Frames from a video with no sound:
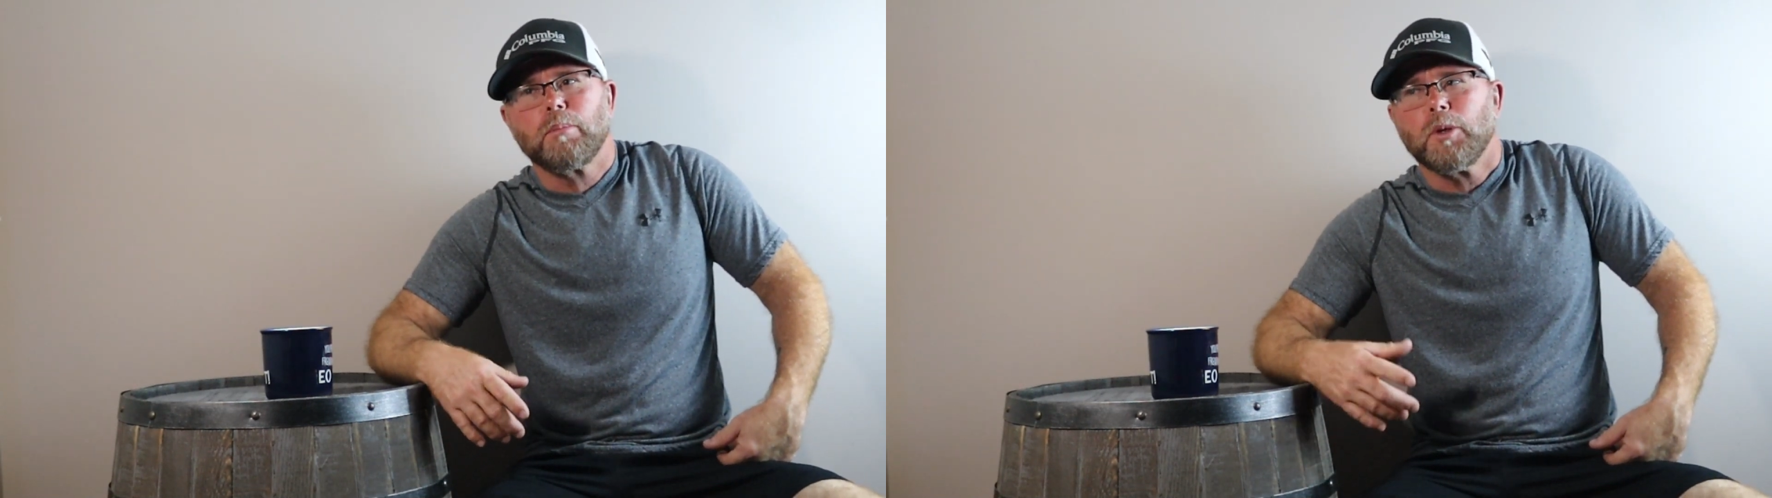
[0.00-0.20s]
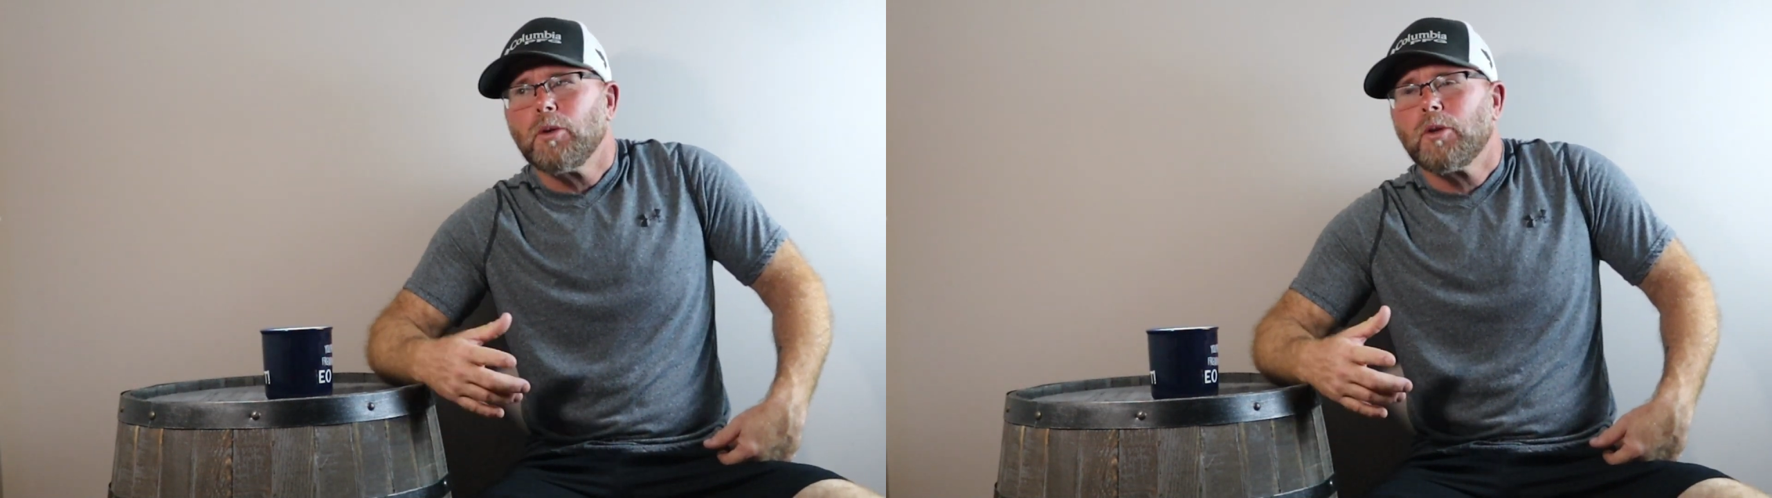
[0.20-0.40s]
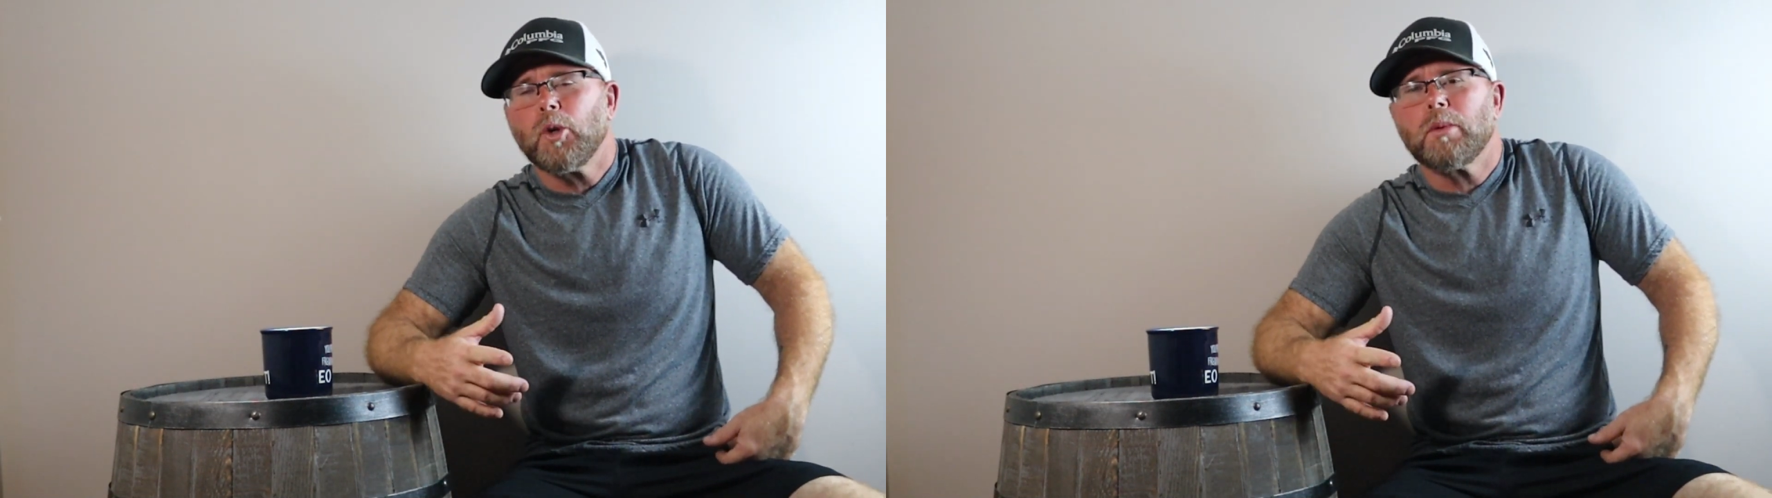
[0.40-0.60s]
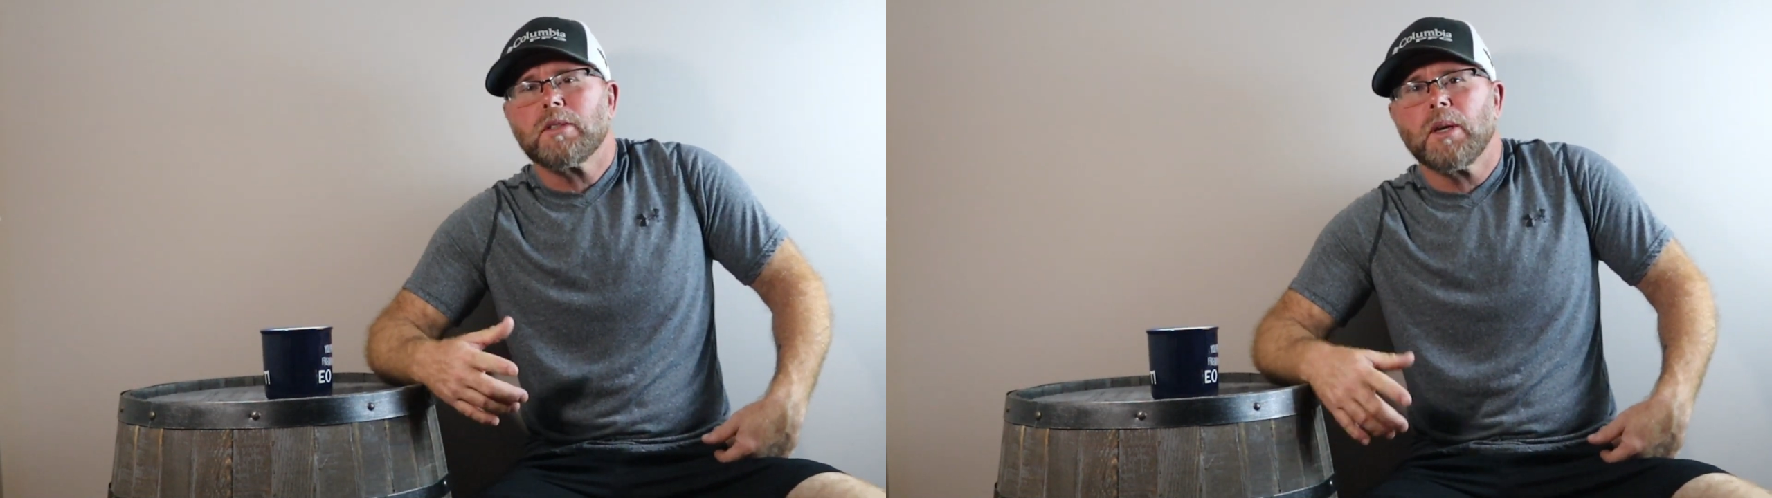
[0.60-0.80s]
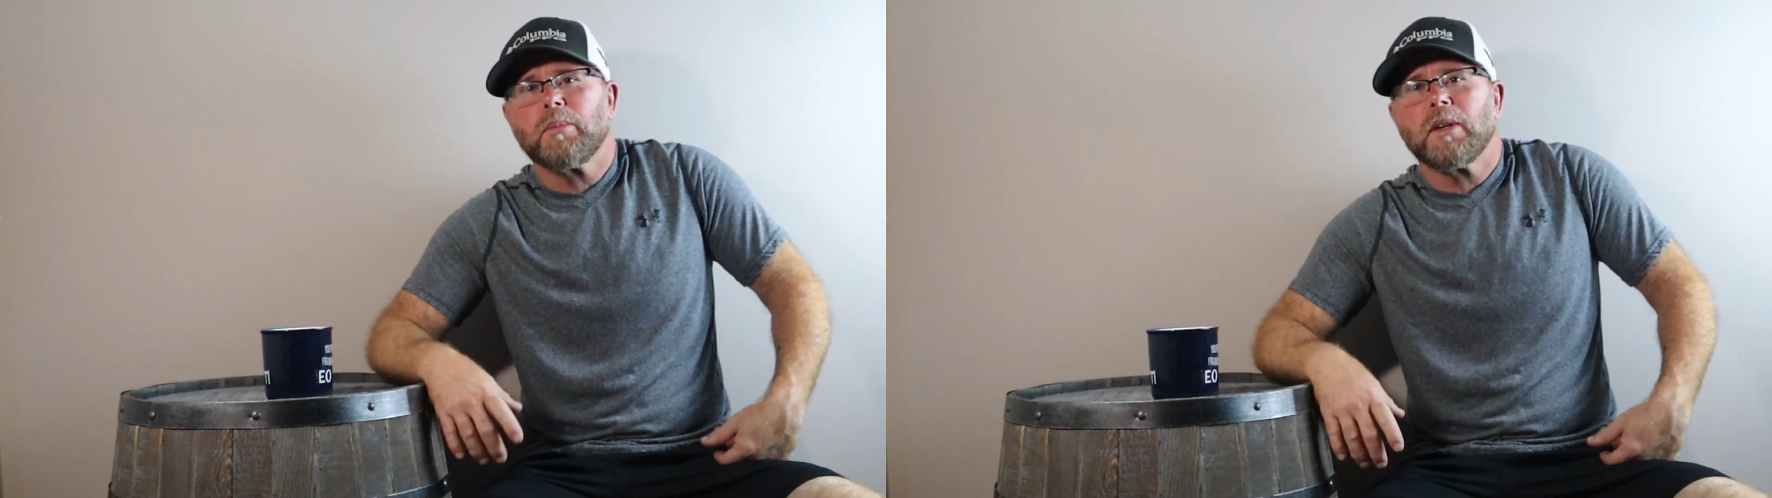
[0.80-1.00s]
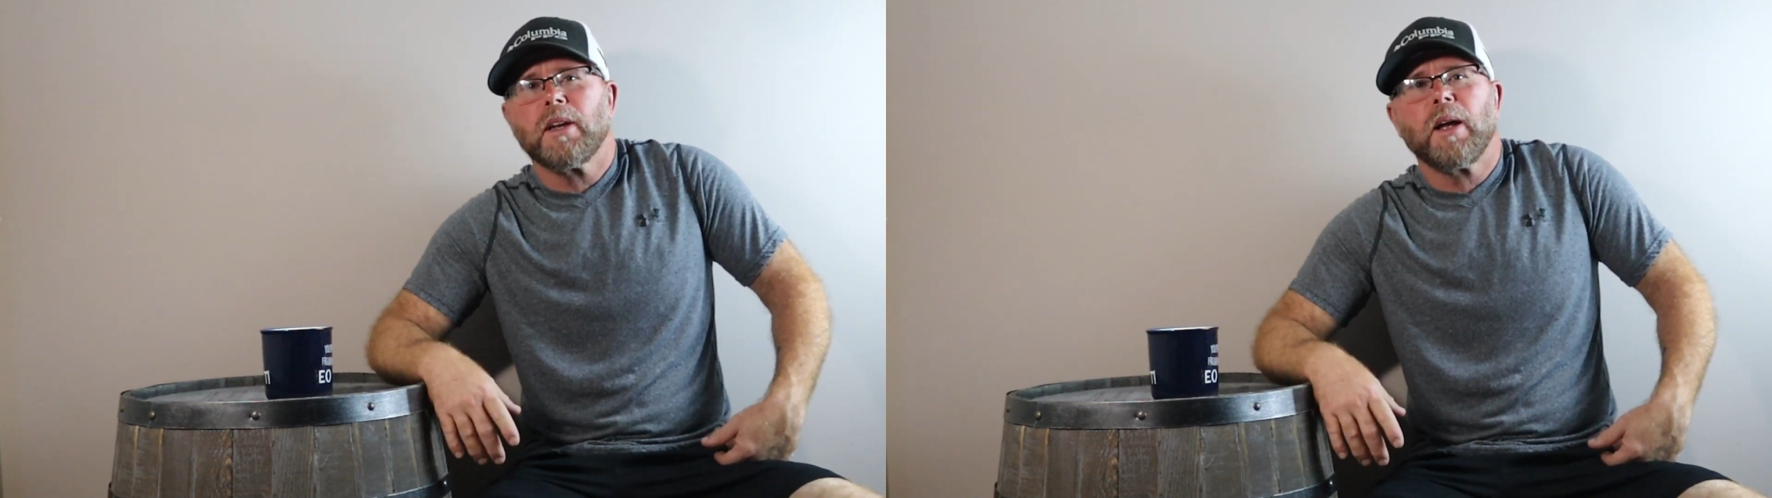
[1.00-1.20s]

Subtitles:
YouTube is something that